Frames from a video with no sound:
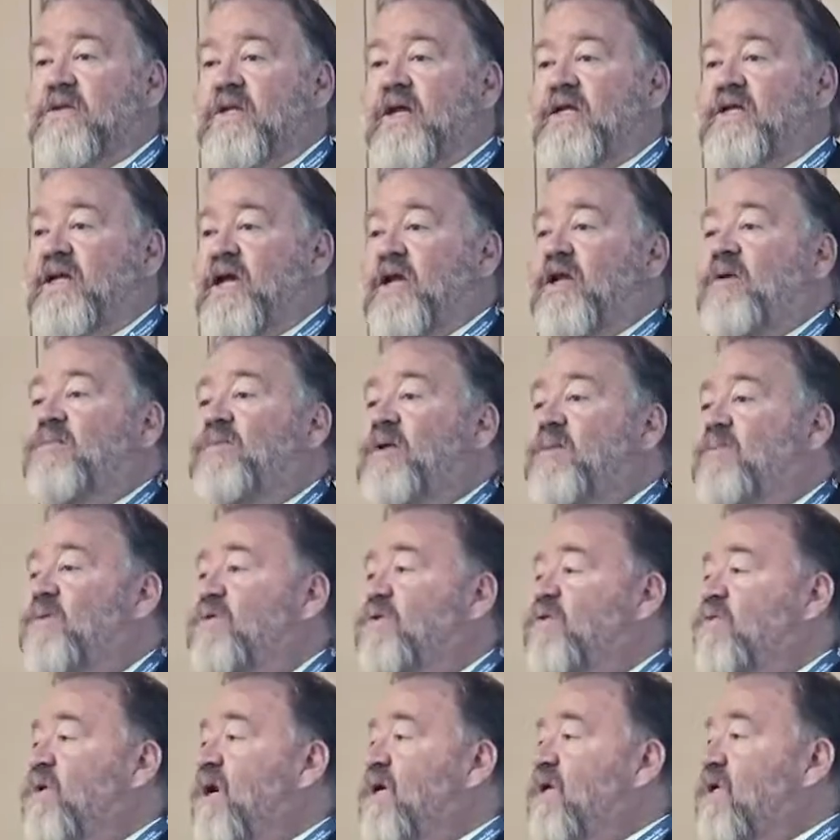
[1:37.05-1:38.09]
and getting people
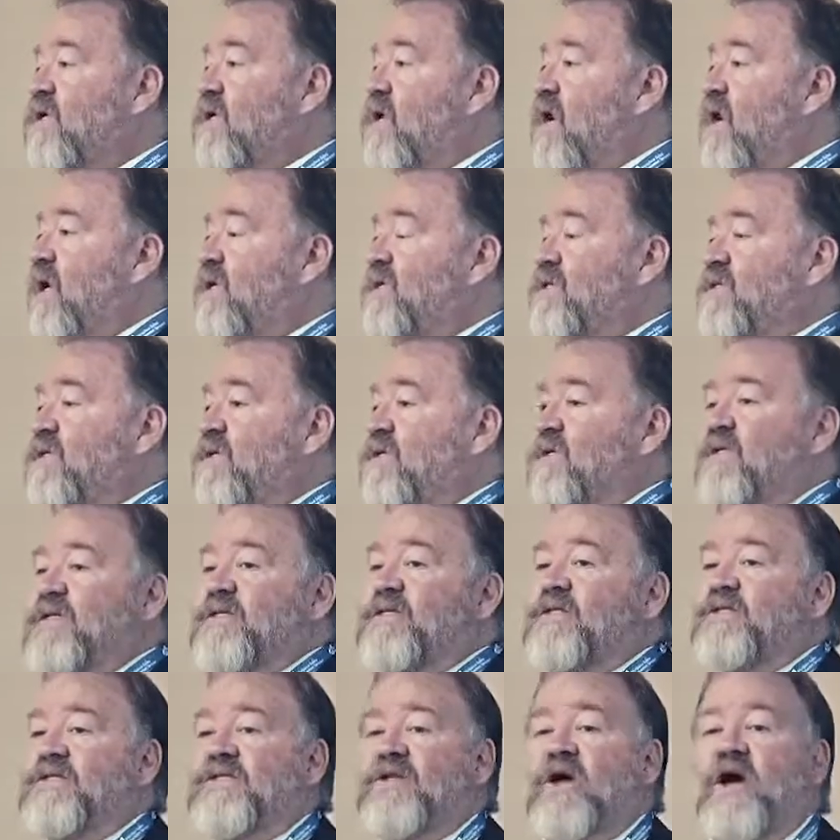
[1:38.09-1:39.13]
to recognize that
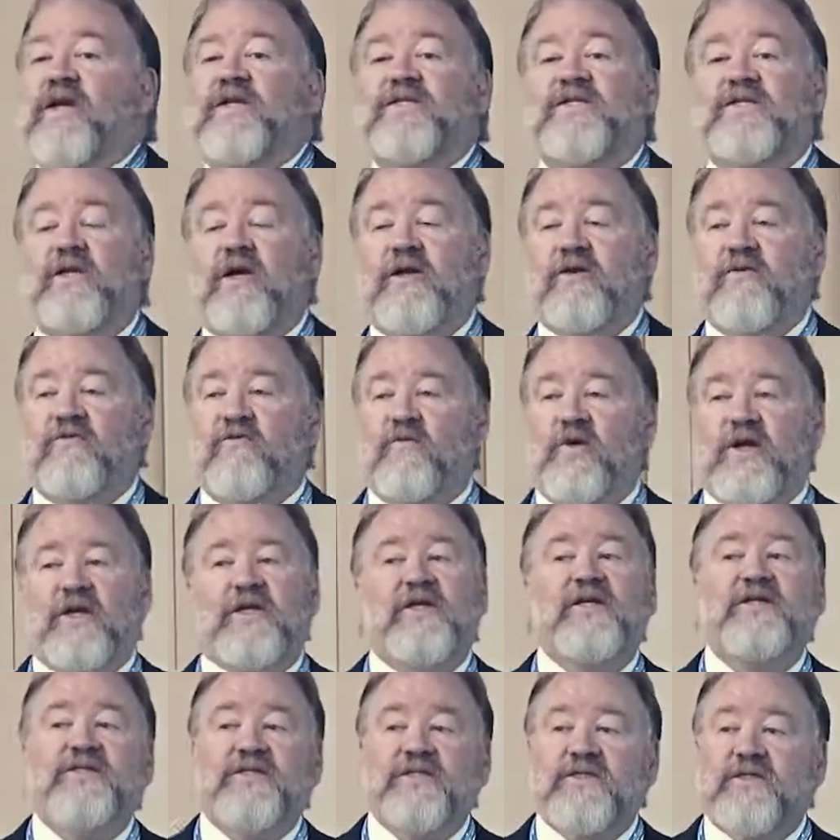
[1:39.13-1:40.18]
this is not a sign of
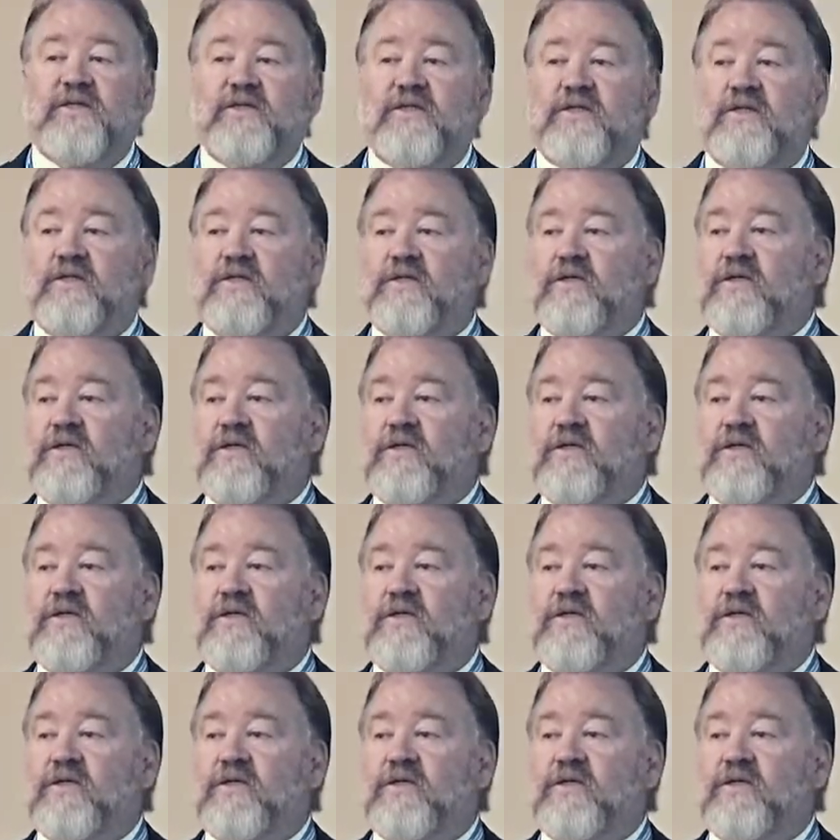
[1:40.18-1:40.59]
weakness.